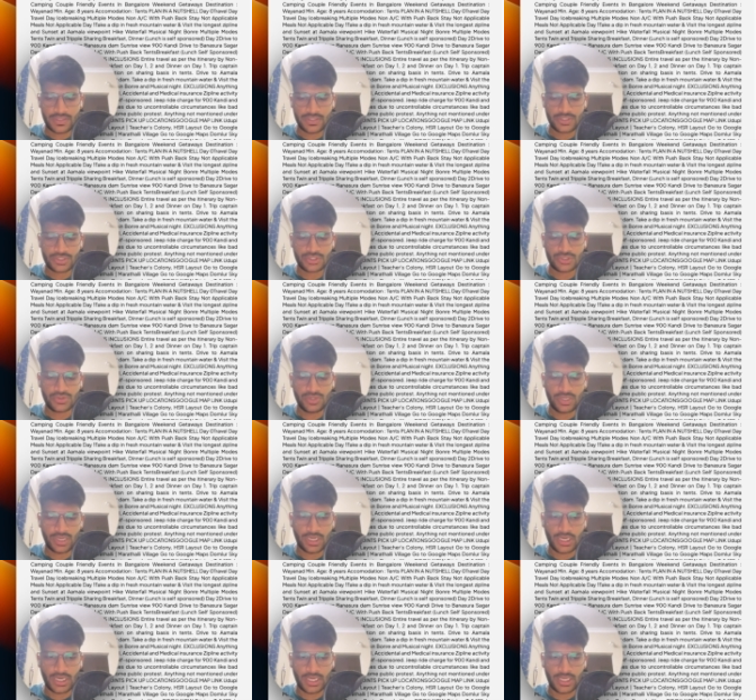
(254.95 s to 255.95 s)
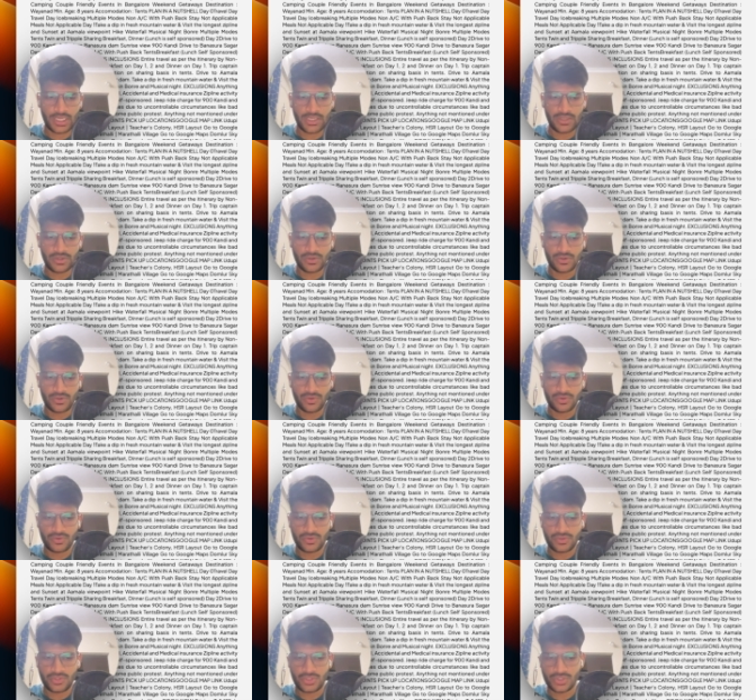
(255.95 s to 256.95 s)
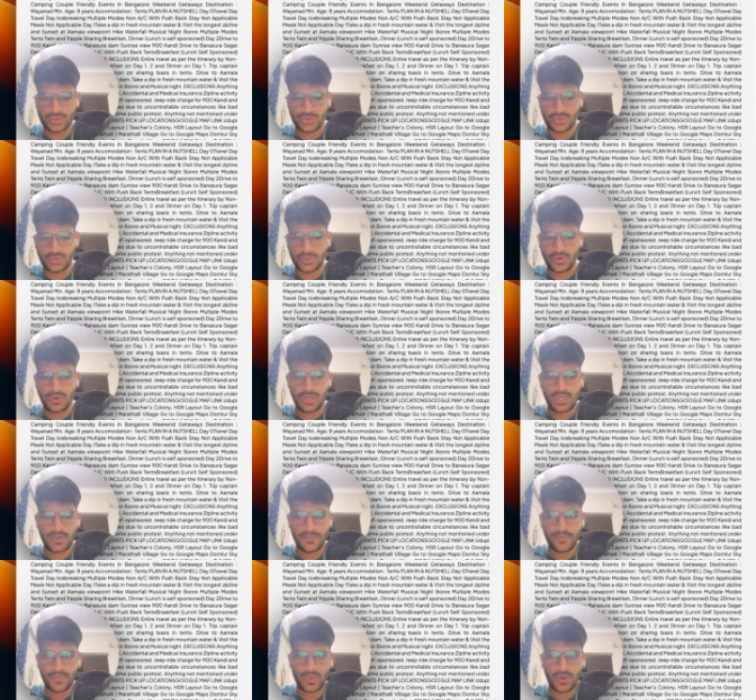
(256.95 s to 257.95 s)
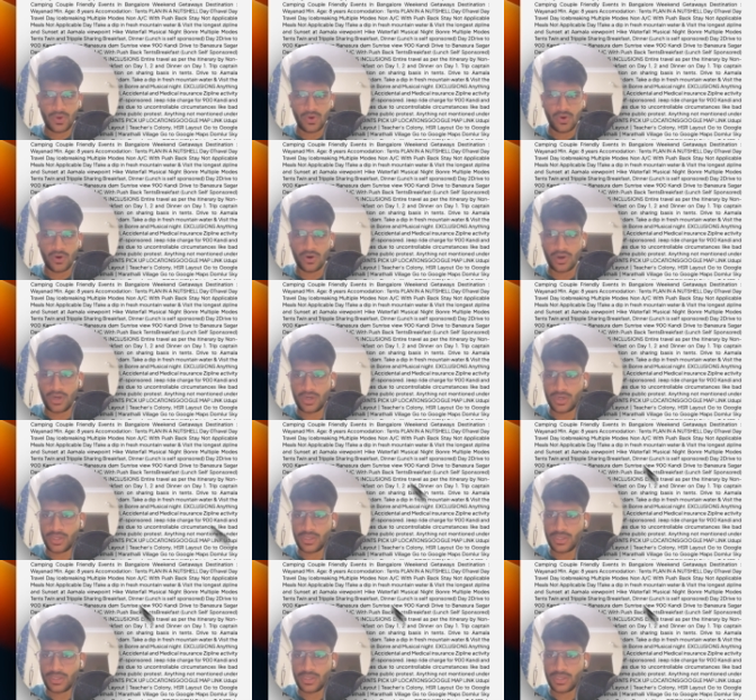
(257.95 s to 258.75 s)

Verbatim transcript: Should I go to Goa or